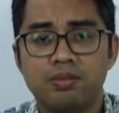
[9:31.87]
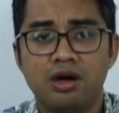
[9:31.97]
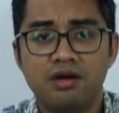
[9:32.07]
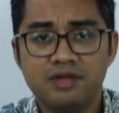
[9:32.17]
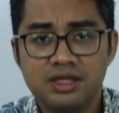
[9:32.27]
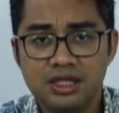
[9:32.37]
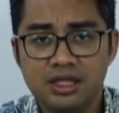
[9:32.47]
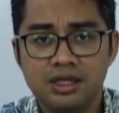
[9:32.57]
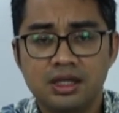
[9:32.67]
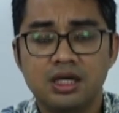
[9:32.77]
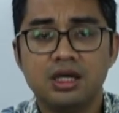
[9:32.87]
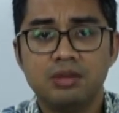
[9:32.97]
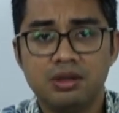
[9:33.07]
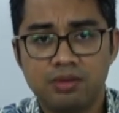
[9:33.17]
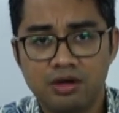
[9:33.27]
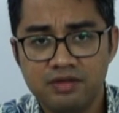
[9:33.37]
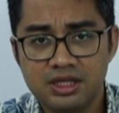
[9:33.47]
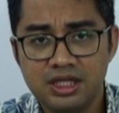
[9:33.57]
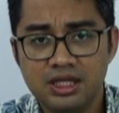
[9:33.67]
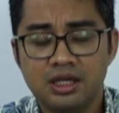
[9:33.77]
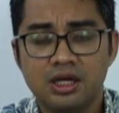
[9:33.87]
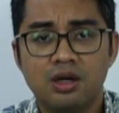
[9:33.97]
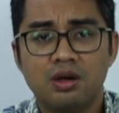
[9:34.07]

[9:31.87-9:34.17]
poverty, urban poverty,